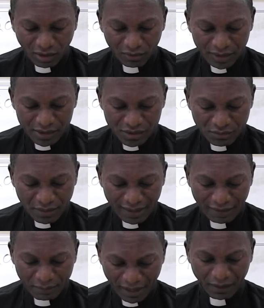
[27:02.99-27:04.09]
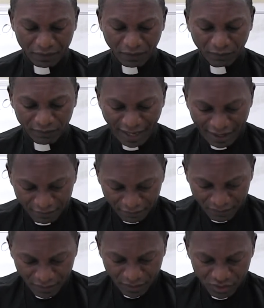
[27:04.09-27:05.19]
known to me the path of
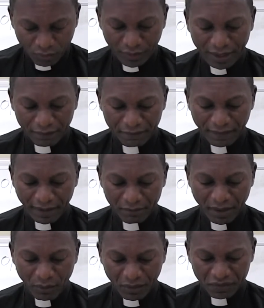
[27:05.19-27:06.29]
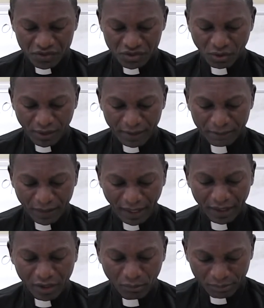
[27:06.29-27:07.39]
life. You will fill me with joy
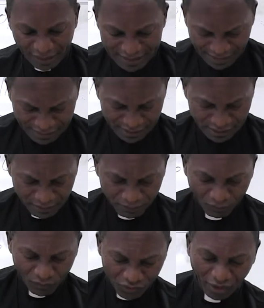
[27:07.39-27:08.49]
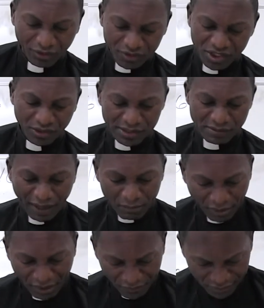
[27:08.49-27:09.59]
in your presence. So he continues, My
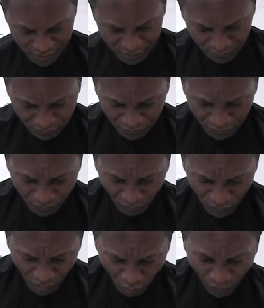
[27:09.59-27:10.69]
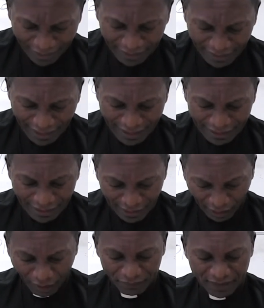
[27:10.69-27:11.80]
brothers, one can
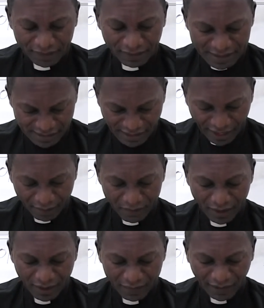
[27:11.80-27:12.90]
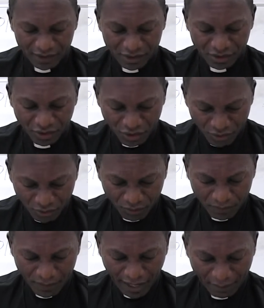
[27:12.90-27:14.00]
confidently say that
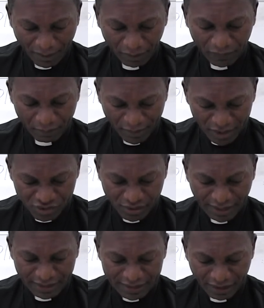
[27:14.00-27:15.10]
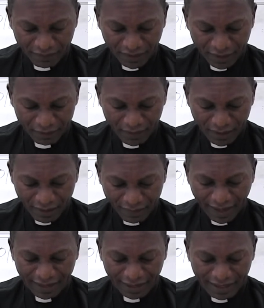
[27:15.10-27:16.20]
you, about the patriarch David,
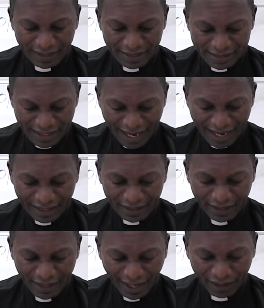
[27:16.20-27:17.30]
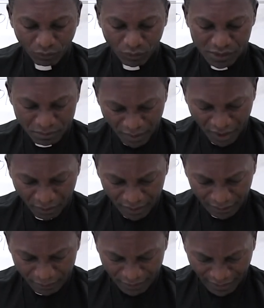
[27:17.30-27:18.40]
that he died and was
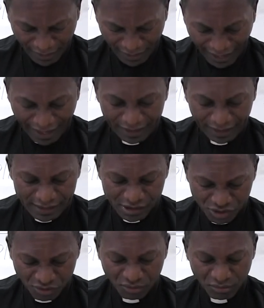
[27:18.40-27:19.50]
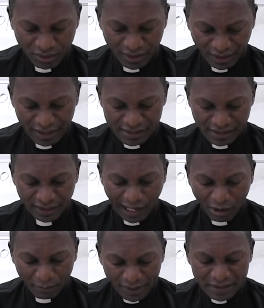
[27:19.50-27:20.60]
buried, and his tomb is in
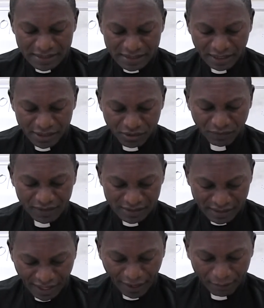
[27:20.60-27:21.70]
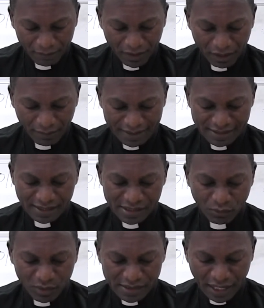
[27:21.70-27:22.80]
our midst to this day. But since
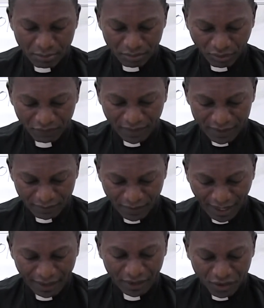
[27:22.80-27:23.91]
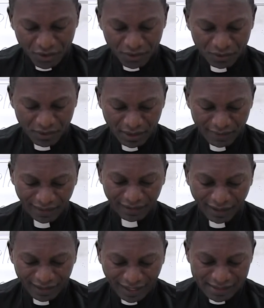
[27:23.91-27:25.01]
he was a prophet and knew that
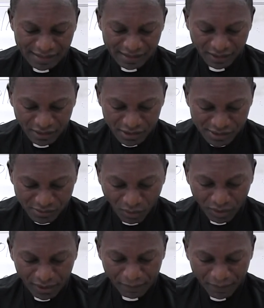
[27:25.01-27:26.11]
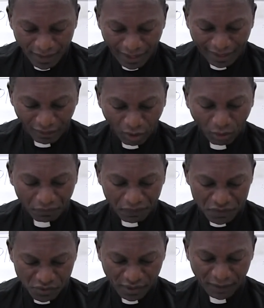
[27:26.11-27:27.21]
God has sworn an
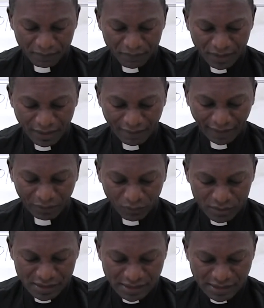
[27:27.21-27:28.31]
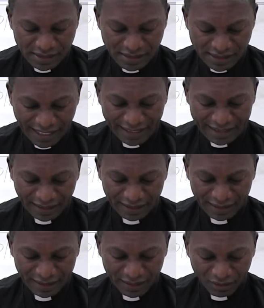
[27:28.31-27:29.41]
oath to him that he would set
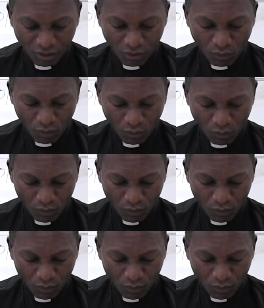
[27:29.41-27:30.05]
no